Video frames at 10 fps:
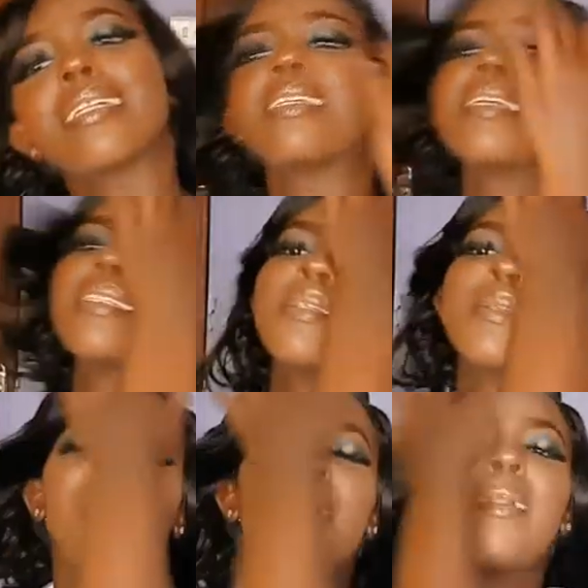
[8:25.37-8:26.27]
dates, you
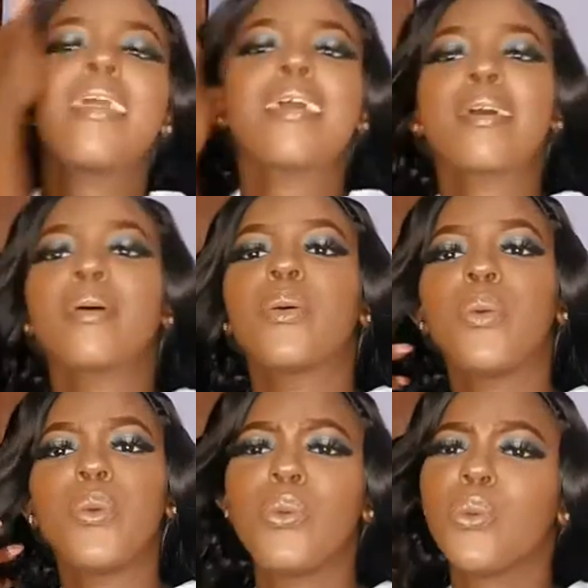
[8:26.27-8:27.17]
know? Like,
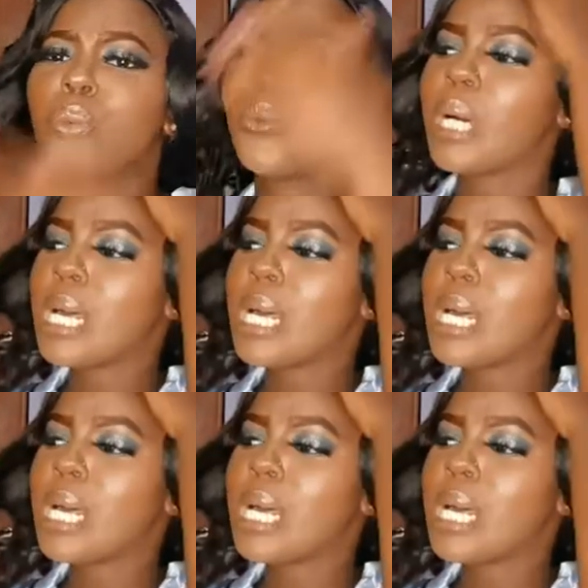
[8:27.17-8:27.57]
ooh.